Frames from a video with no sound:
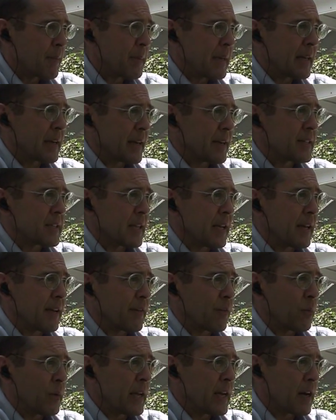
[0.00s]
because
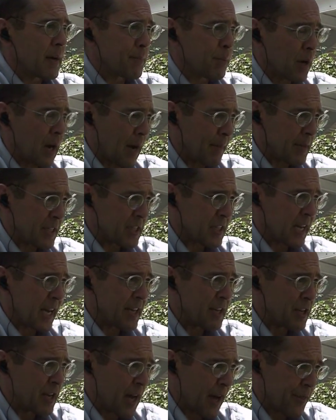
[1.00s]
if we are promised
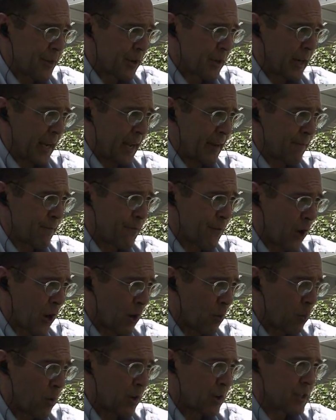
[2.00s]
another and
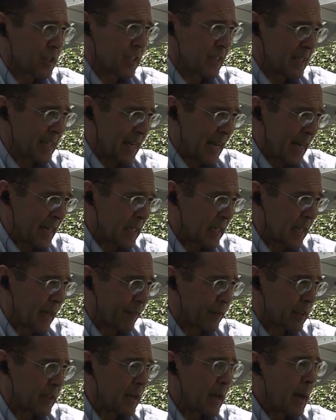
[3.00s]
far worse
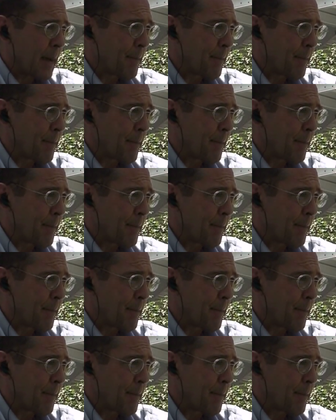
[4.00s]
9/11